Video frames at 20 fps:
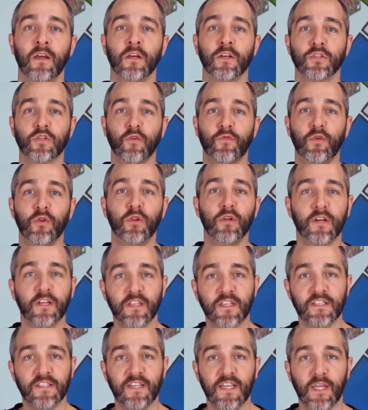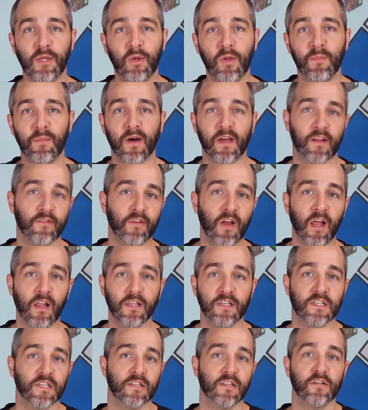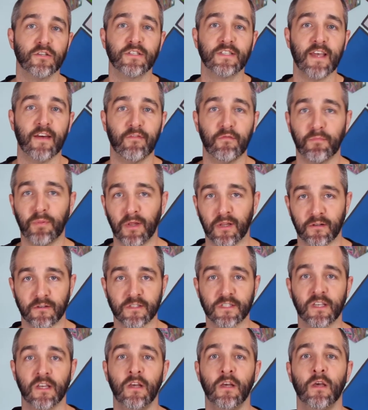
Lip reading: So if you look at the CQE body of knowledge, there's 7 pillars: